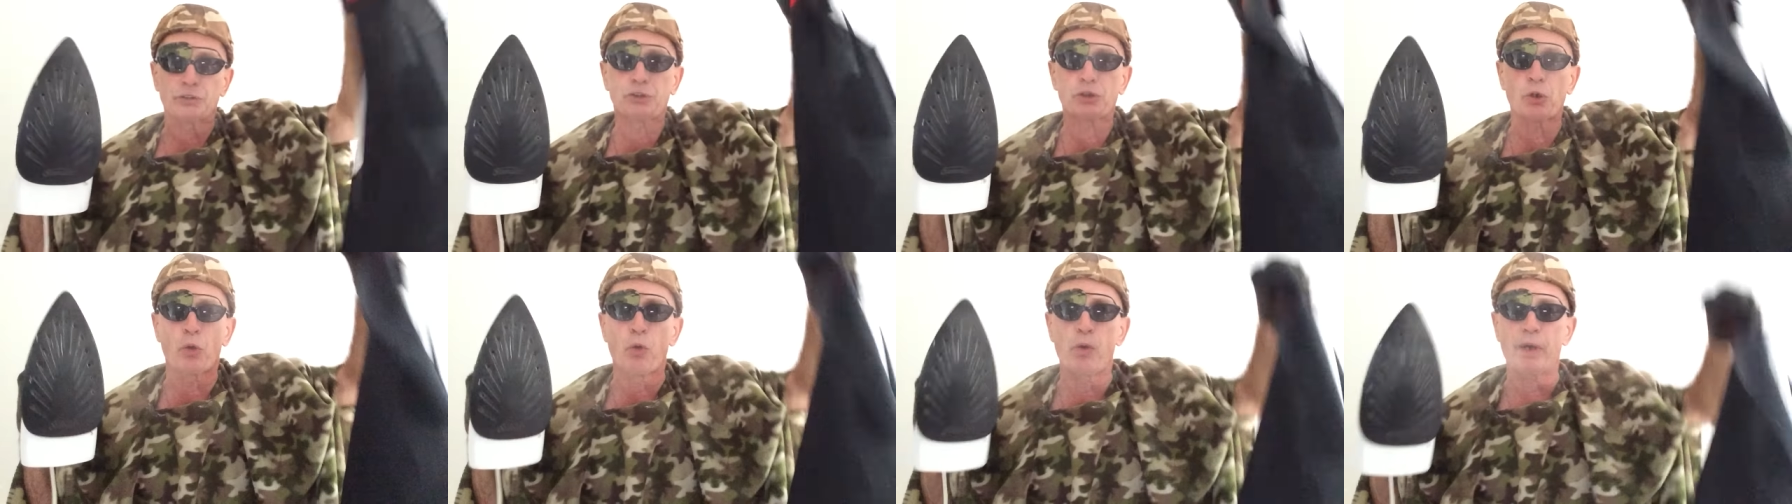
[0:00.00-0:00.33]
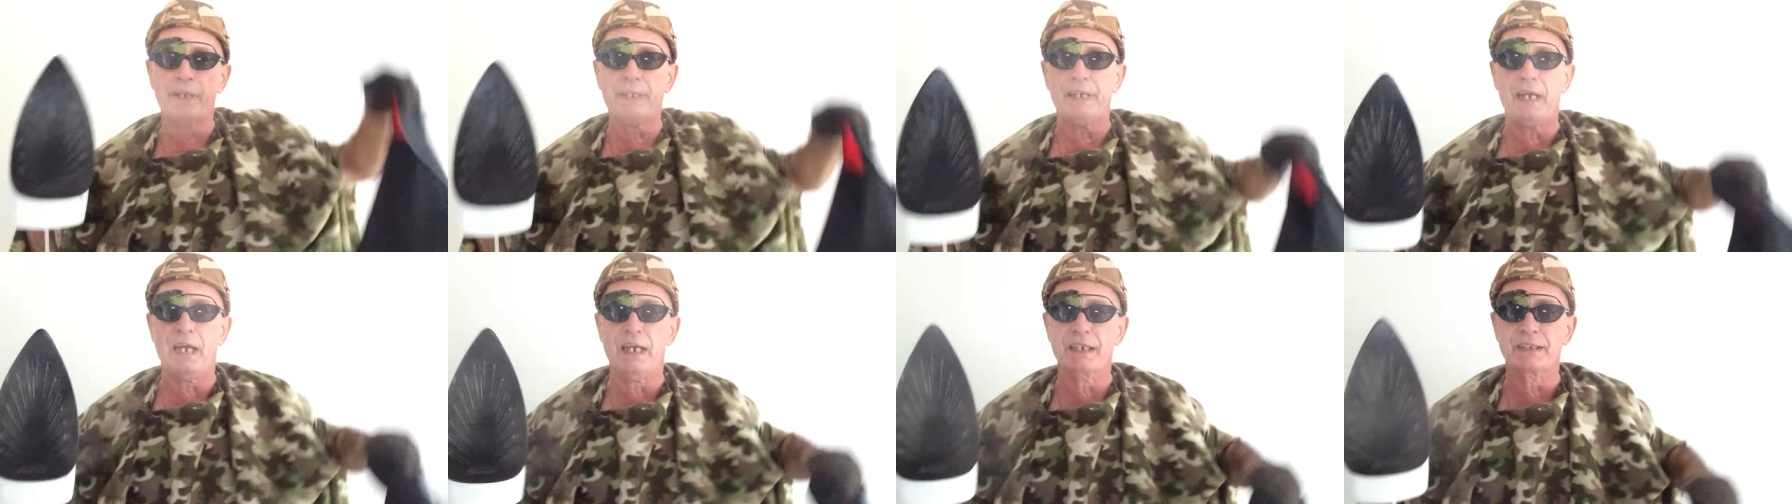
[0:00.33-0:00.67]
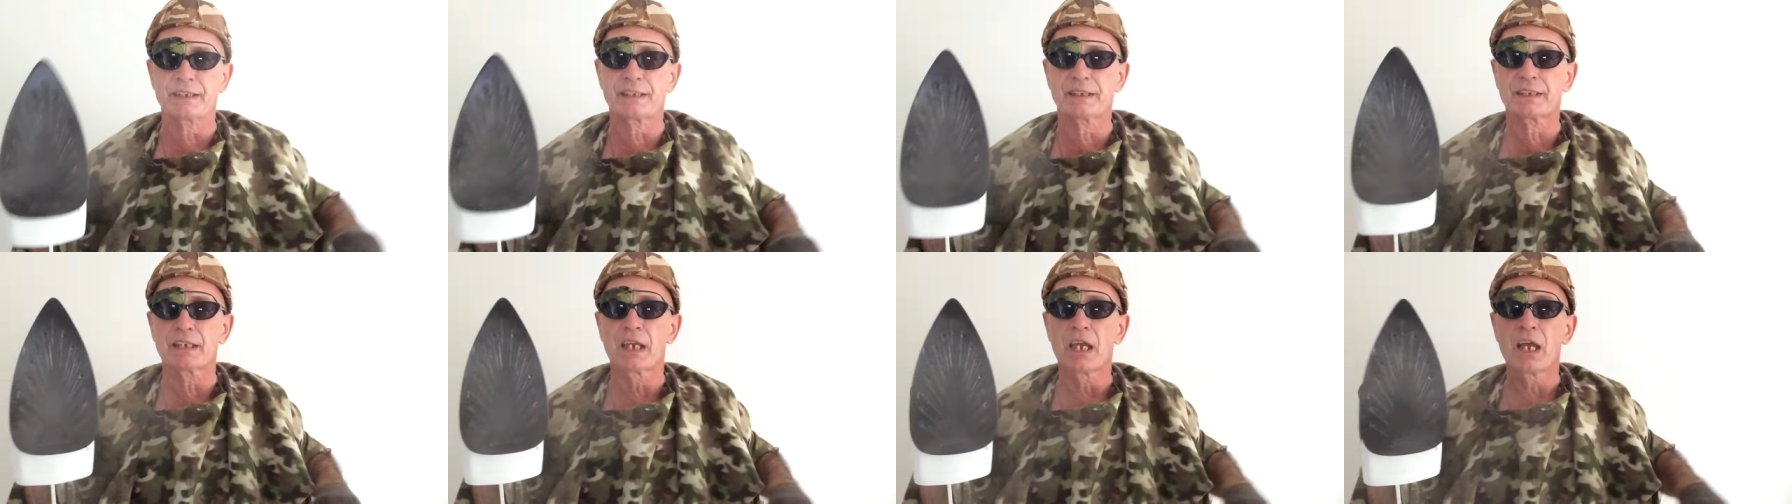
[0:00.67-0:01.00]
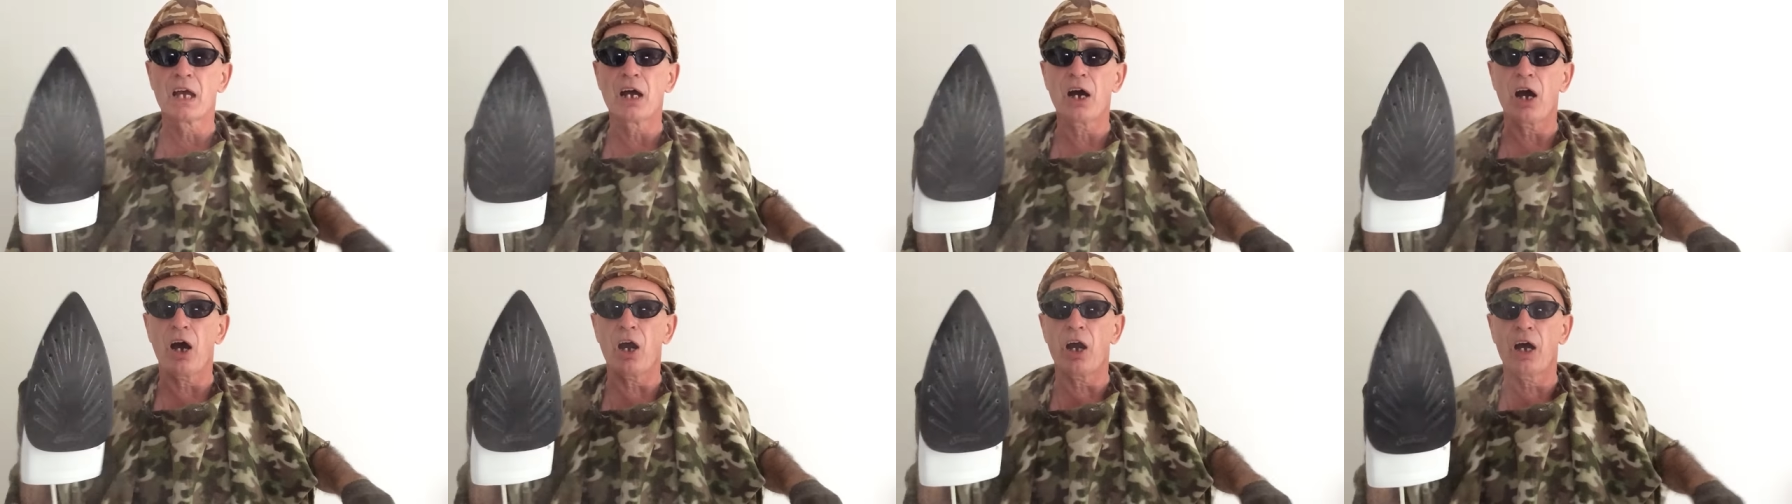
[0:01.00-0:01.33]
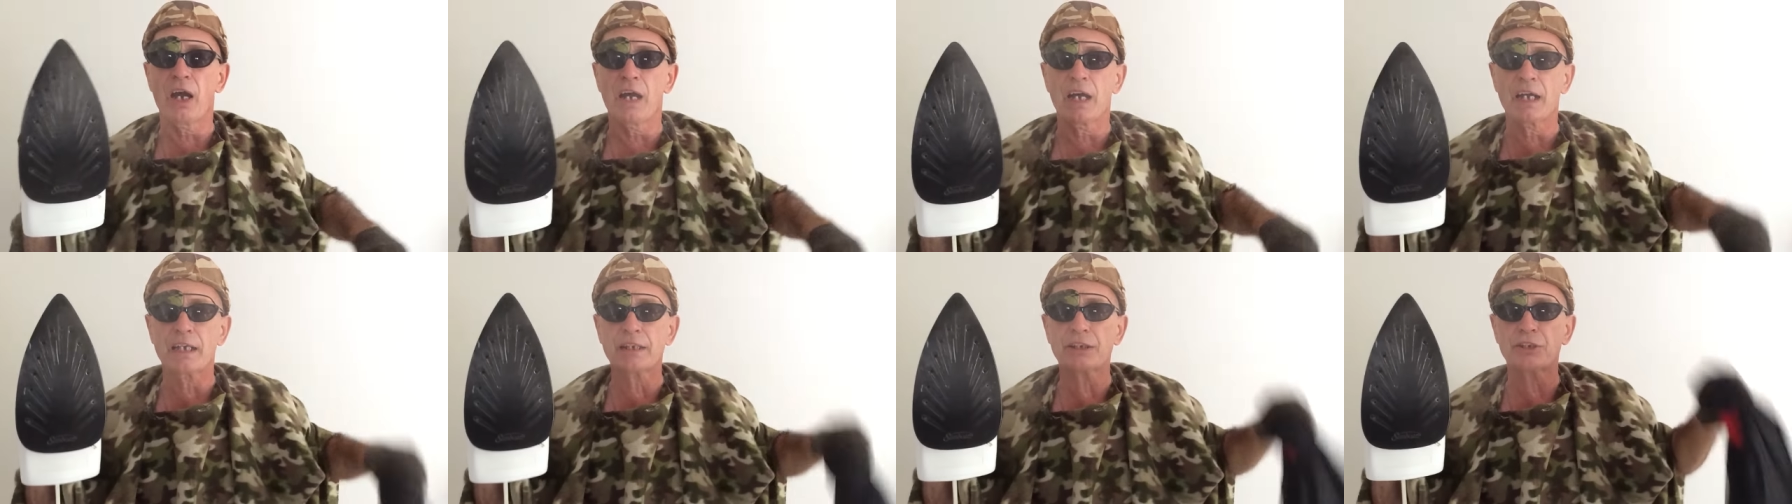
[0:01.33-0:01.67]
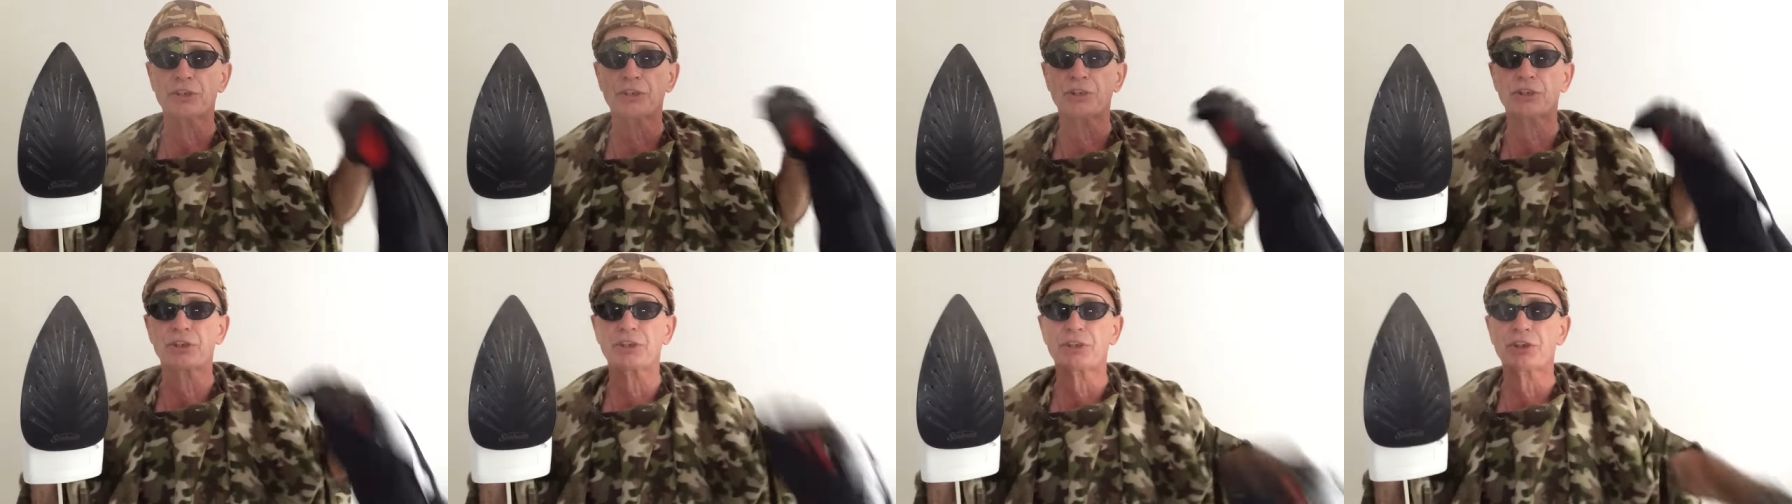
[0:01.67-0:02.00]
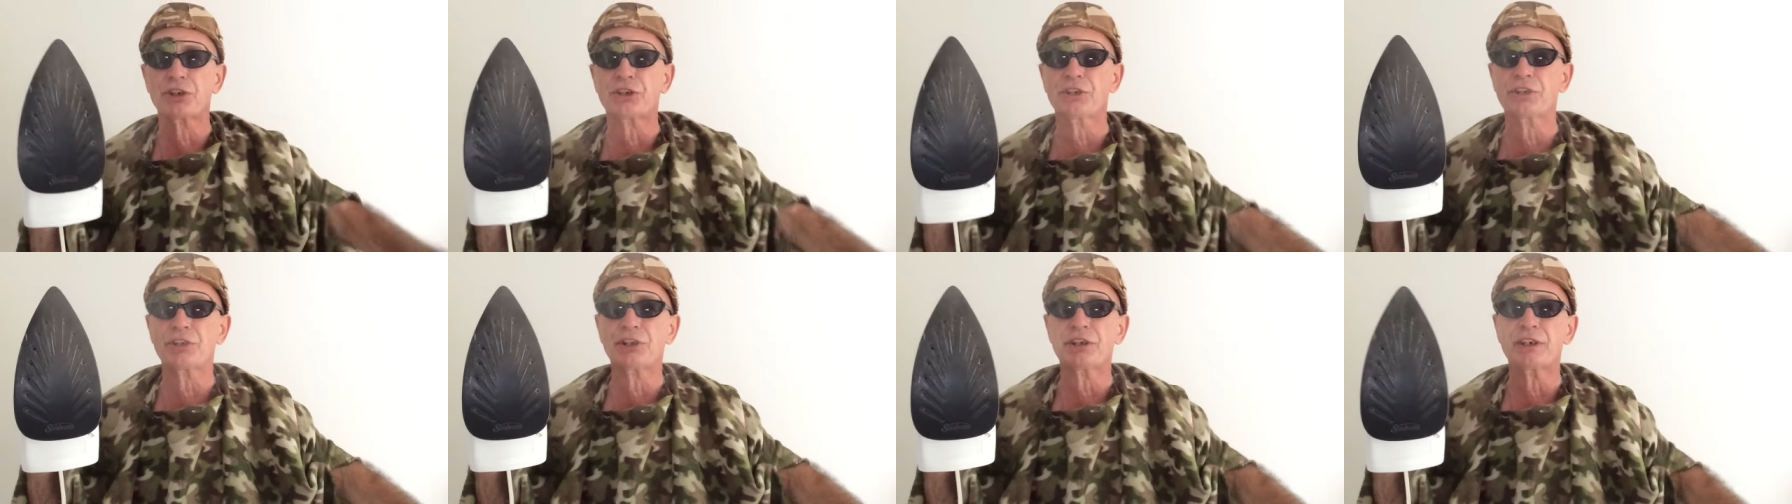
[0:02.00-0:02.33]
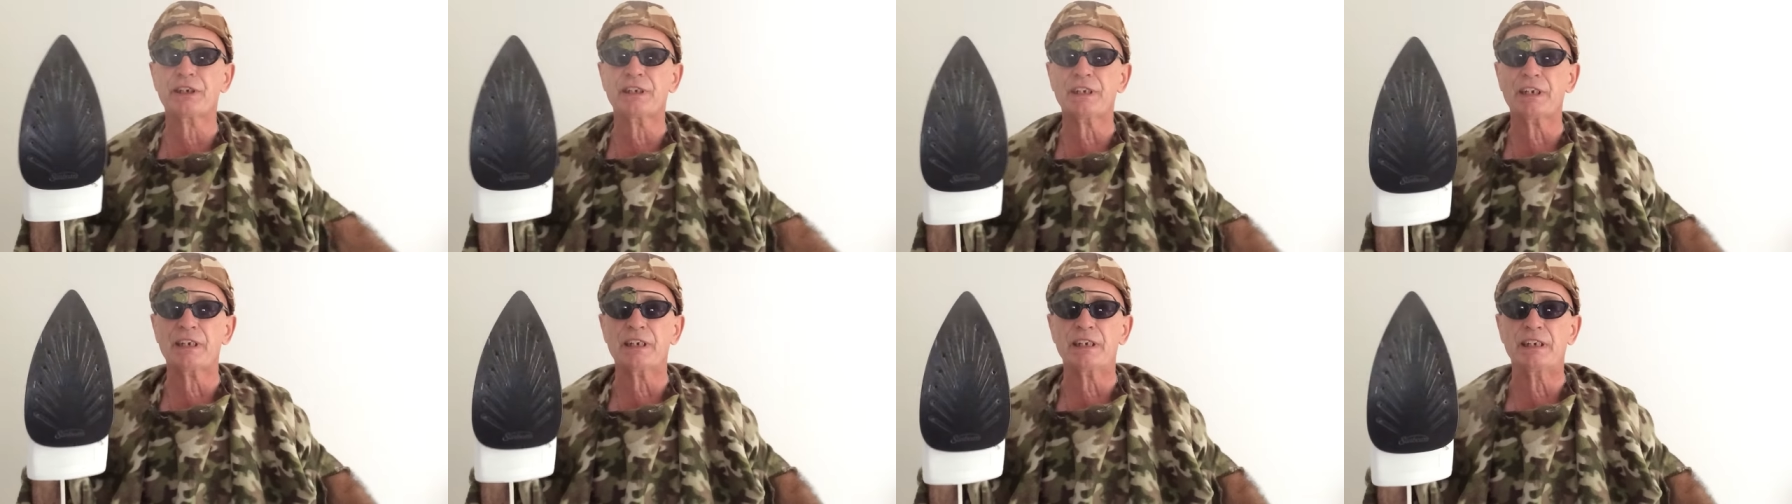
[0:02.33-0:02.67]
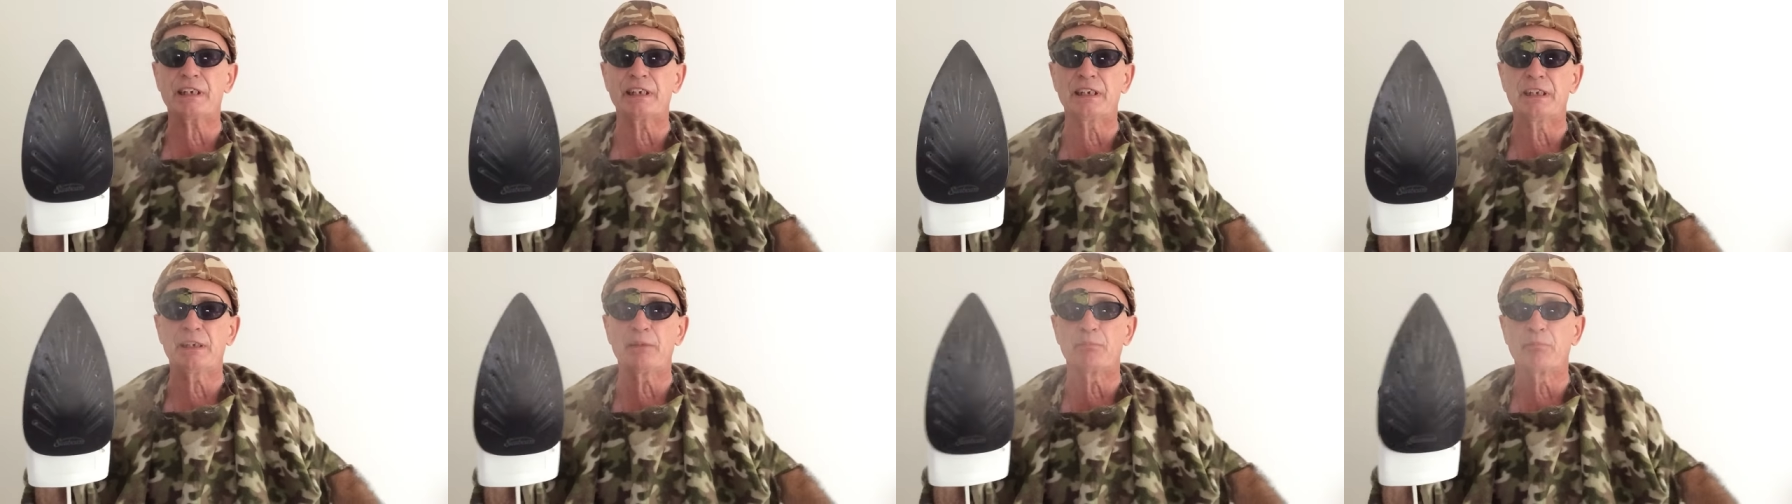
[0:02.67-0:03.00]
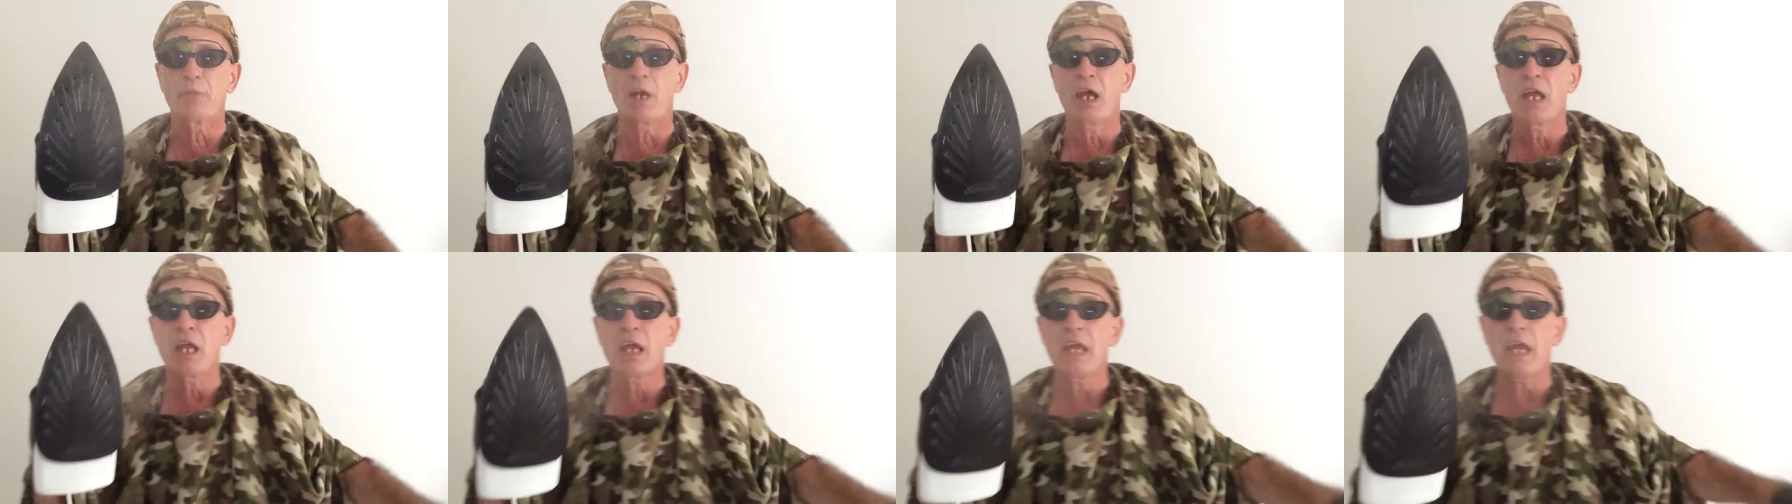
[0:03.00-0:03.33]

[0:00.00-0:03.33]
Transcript: Join us on Steam